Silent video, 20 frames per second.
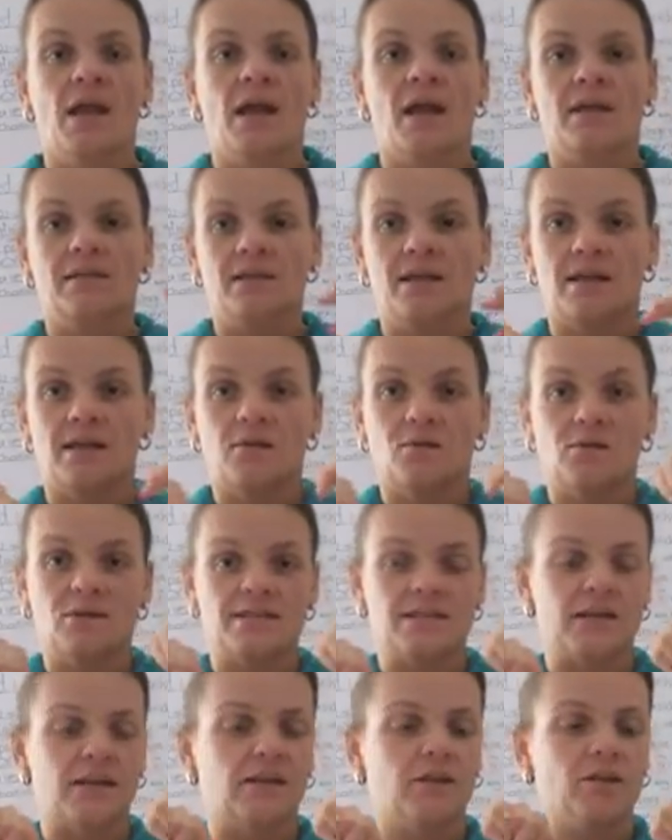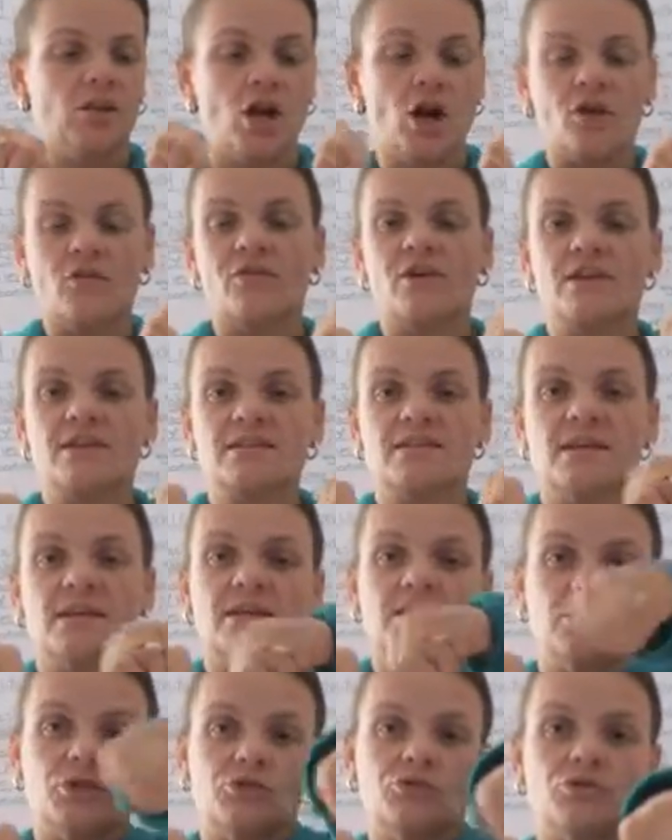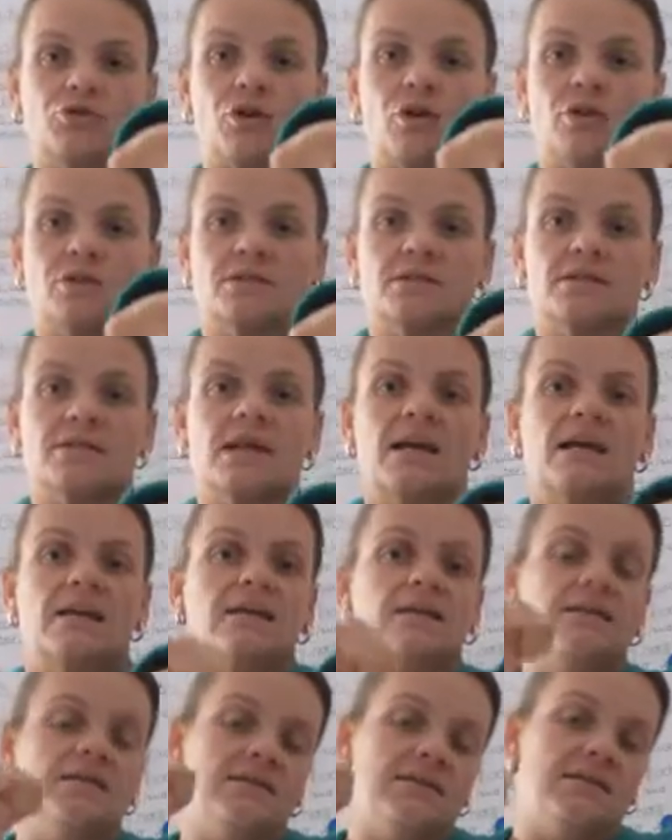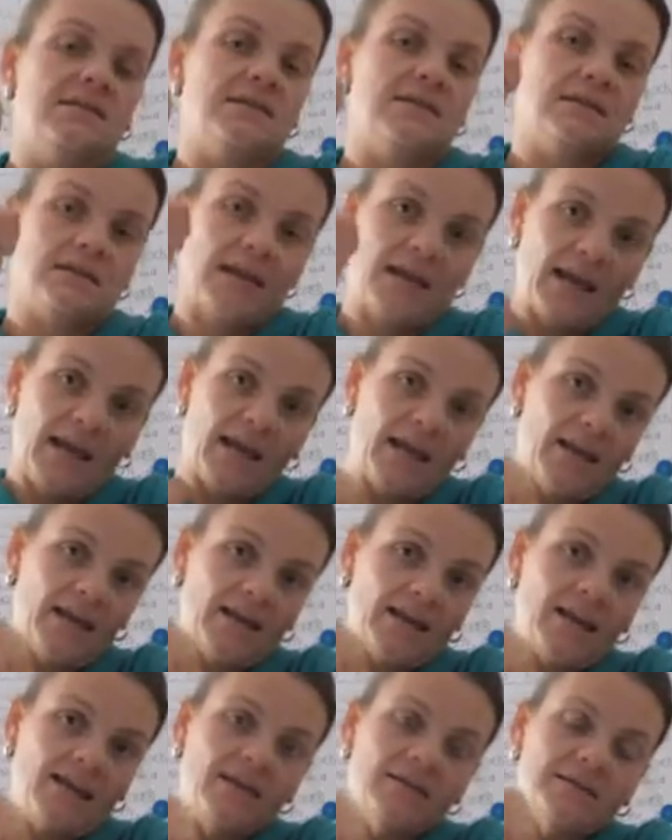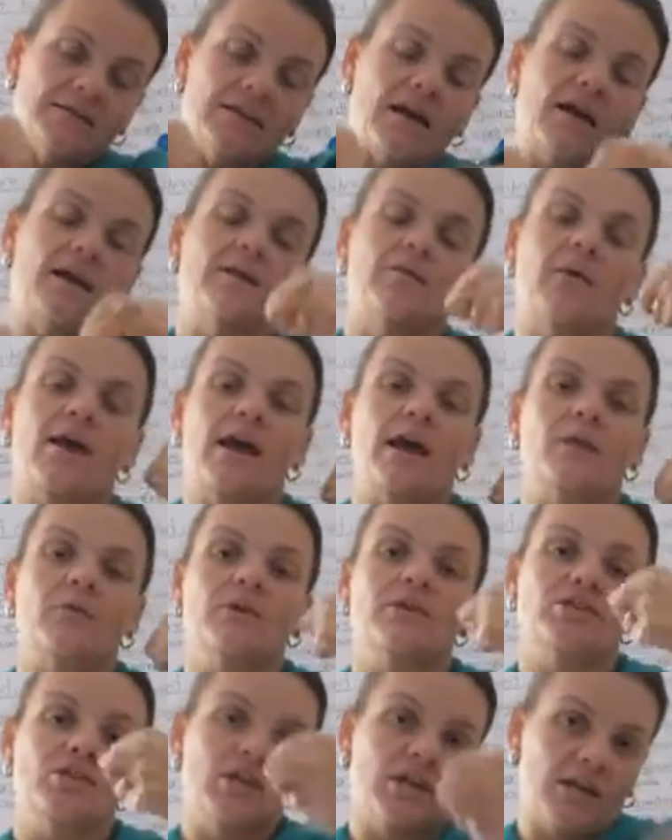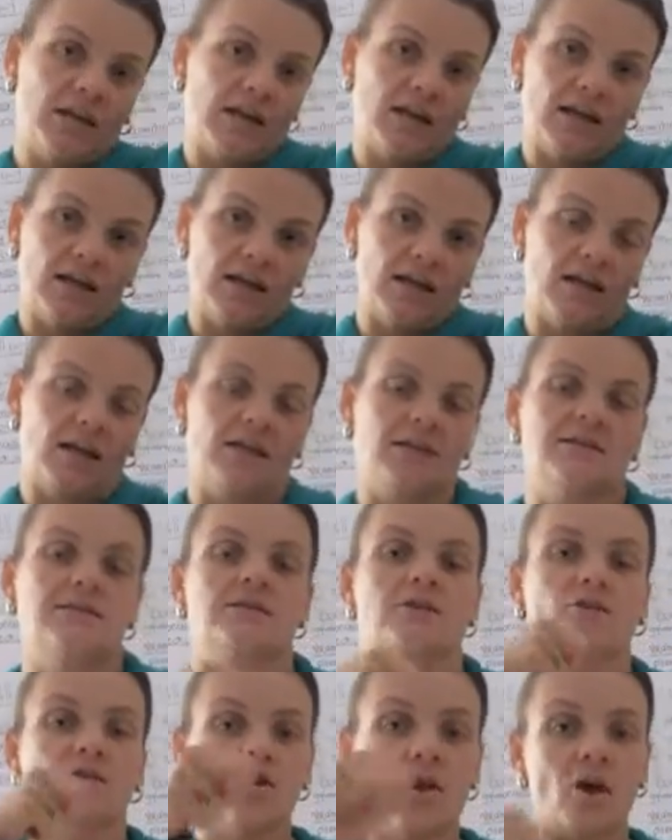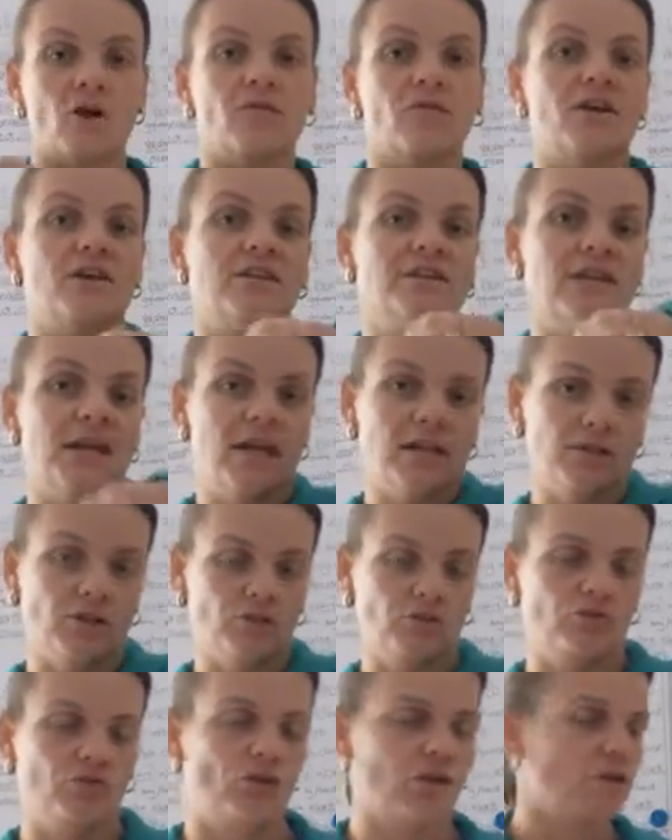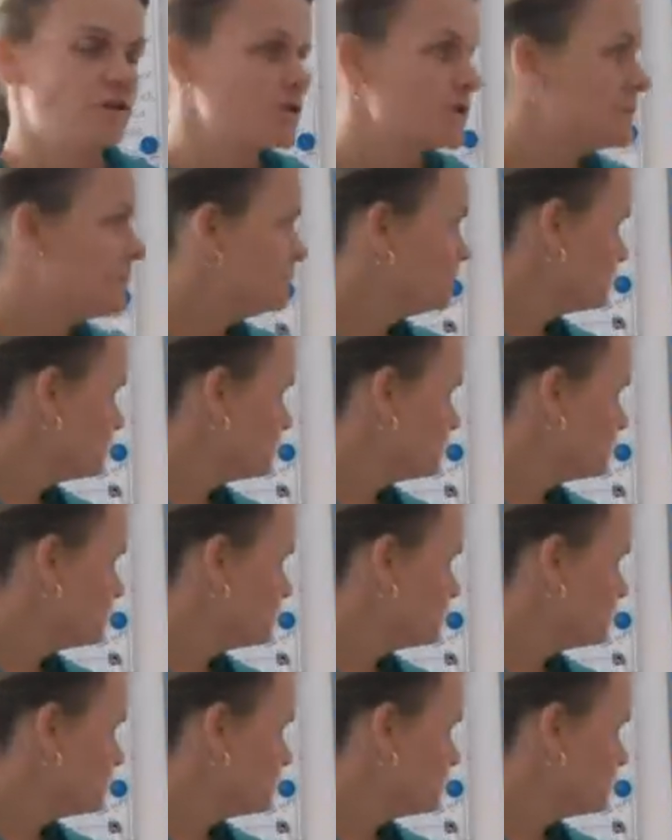and then we said novas and neutrons. This is an N sign language and another N, so novas and neutrons.